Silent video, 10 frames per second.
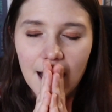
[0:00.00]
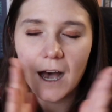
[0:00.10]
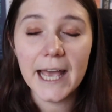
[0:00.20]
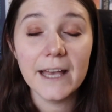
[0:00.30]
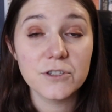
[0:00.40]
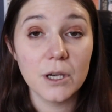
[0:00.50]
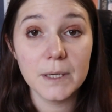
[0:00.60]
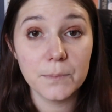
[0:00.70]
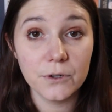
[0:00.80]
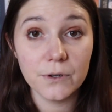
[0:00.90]
I have so
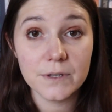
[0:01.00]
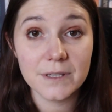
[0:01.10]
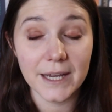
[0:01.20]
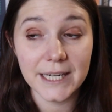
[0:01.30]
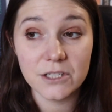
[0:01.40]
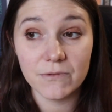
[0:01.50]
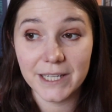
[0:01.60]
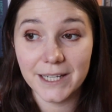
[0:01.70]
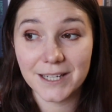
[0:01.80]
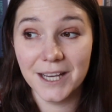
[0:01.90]
many books that I need to
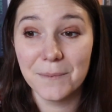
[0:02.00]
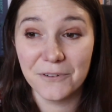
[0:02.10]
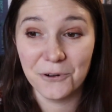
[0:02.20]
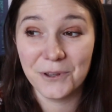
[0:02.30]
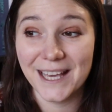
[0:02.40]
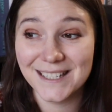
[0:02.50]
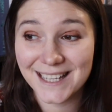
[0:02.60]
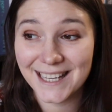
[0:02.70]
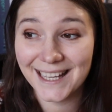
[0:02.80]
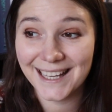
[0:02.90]
read before the end of
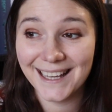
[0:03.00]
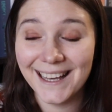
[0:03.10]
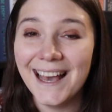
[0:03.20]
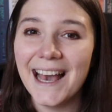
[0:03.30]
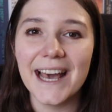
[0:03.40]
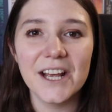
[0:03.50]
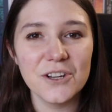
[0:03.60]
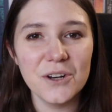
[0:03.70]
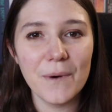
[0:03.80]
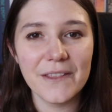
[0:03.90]
the year, and I
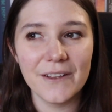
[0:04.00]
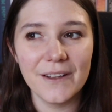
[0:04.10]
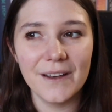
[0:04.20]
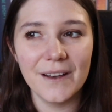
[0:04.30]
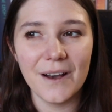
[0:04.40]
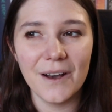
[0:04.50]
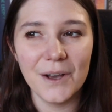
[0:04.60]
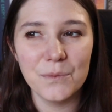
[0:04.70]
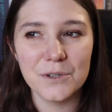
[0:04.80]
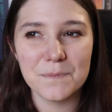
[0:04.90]
don't know whether
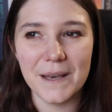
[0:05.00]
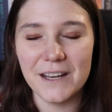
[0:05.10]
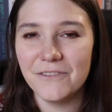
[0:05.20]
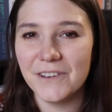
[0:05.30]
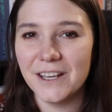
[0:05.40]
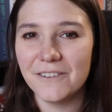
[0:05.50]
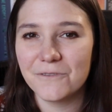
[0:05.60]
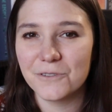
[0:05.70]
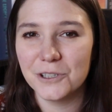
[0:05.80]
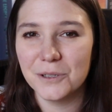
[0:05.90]
I would benefit
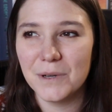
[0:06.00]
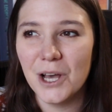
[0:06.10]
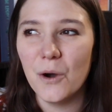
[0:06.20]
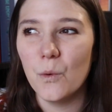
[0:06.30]
from